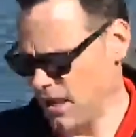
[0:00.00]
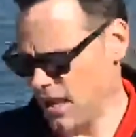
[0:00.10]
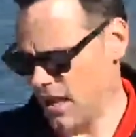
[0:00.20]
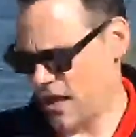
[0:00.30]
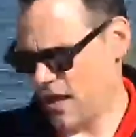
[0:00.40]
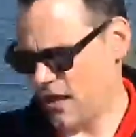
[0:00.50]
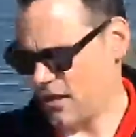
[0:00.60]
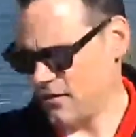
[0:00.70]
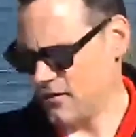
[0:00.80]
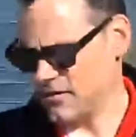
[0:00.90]

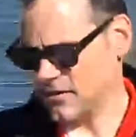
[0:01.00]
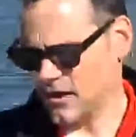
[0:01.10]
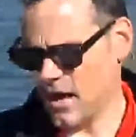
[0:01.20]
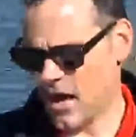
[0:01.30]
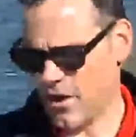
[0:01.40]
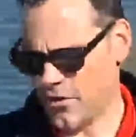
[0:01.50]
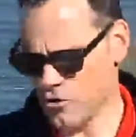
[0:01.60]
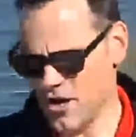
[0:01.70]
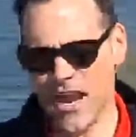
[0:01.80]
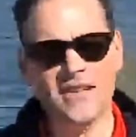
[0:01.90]
And
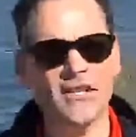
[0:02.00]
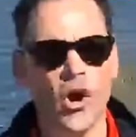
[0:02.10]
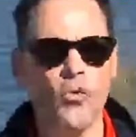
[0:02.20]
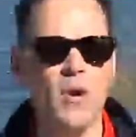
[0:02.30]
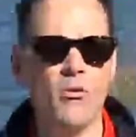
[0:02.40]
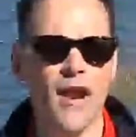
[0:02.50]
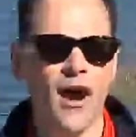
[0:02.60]
30 days ago, we were at